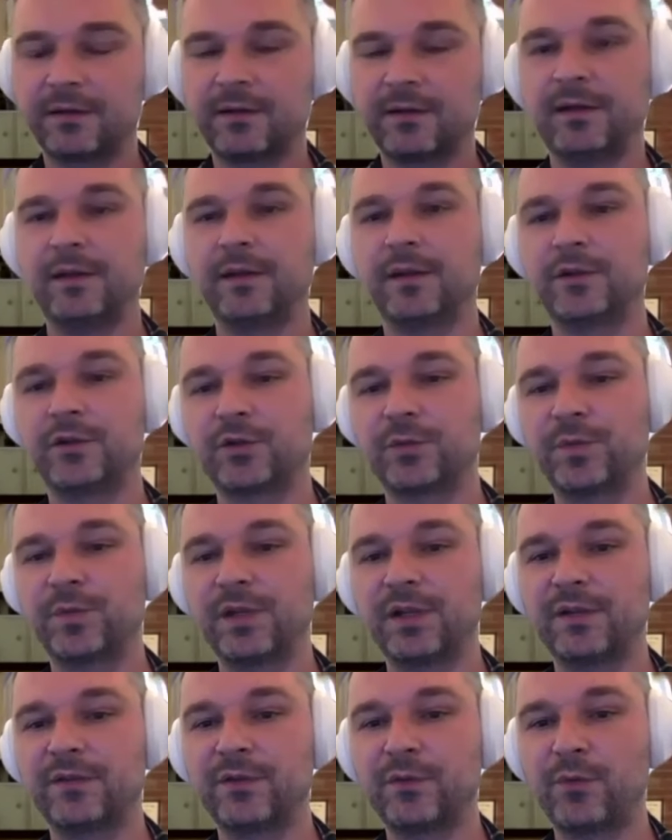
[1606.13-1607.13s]
in a
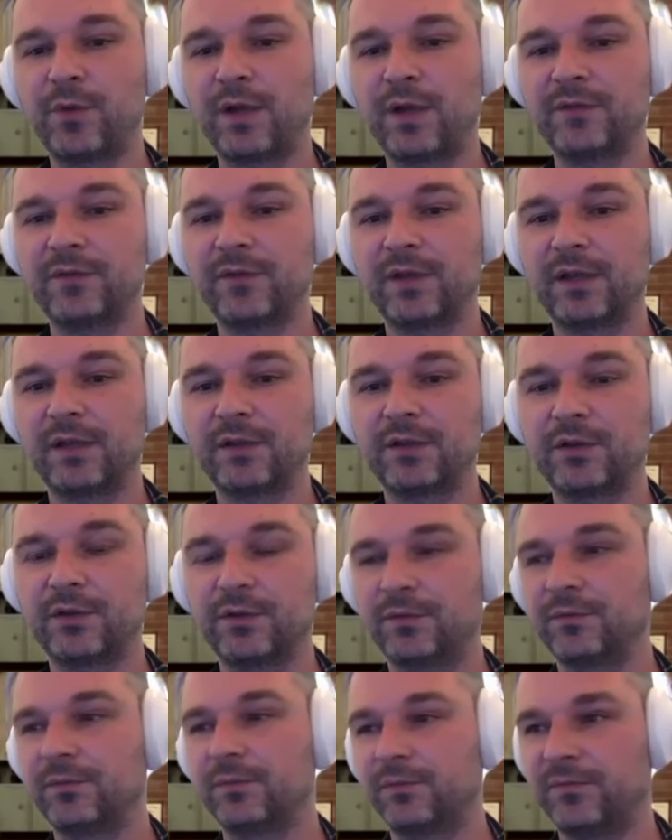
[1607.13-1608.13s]
terminal the one that
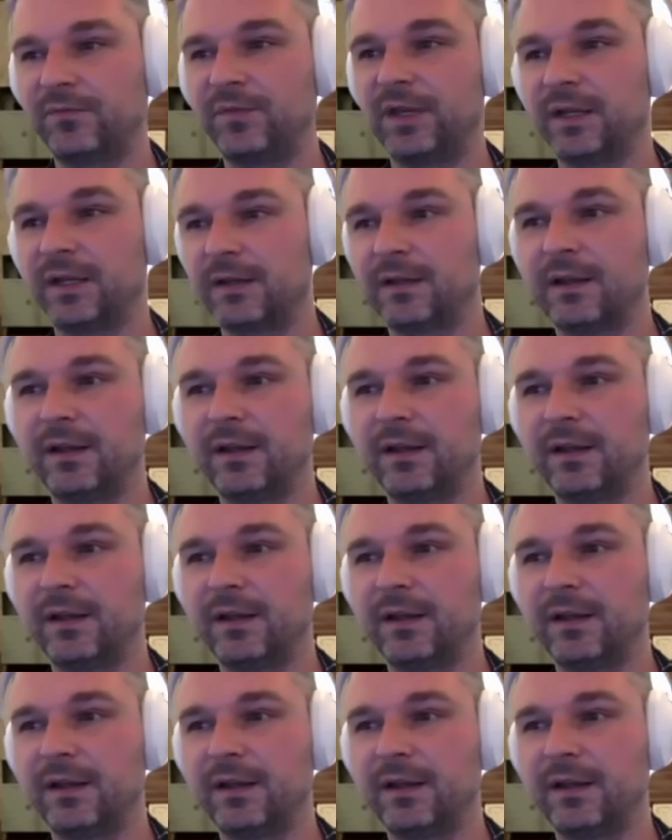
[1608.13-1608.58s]
you think